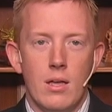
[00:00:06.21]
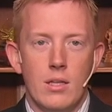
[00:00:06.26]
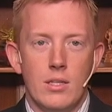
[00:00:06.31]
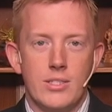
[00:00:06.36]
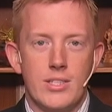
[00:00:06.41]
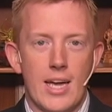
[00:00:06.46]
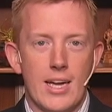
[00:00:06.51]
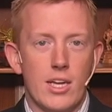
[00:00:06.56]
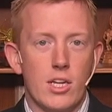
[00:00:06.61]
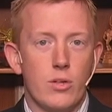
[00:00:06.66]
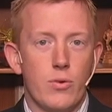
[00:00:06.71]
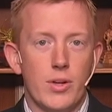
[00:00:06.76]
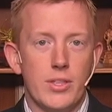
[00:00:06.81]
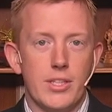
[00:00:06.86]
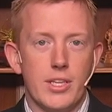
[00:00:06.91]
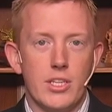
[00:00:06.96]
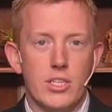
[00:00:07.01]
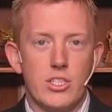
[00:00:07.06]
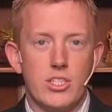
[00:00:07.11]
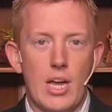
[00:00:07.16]
2
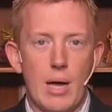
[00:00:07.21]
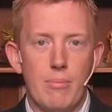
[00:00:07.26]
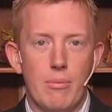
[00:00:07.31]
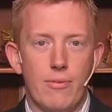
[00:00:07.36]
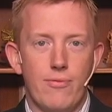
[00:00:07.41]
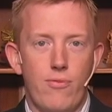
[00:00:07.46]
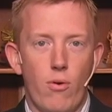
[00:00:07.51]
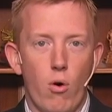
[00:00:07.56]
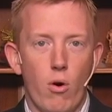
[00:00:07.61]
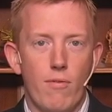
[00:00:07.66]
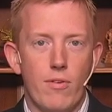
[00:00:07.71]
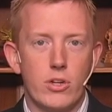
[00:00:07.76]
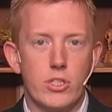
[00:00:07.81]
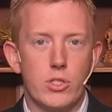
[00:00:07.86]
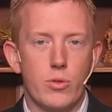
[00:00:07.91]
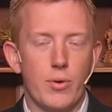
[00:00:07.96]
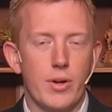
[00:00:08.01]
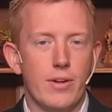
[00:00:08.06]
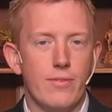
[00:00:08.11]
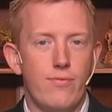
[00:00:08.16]
Corinthians chapter 4, verse
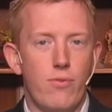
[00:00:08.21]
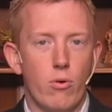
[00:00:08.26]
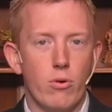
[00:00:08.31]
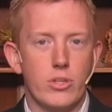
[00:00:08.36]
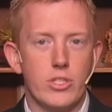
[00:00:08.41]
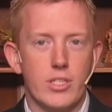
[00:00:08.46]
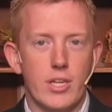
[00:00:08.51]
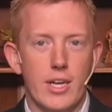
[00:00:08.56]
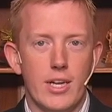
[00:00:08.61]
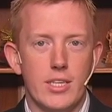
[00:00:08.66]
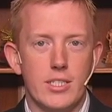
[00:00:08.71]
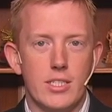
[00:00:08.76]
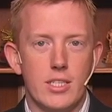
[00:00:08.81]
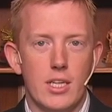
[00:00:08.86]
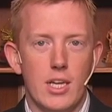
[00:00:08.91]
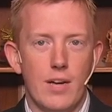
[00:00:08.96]
3 and 4 says,